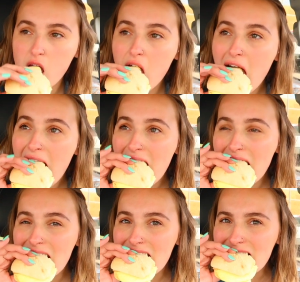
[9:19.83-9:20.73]

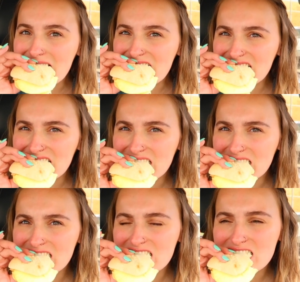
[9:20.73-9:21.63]

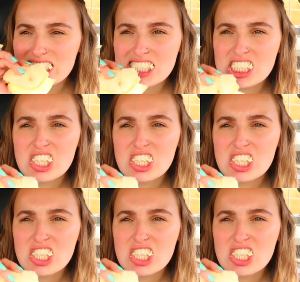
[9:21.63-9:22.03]
[no speech]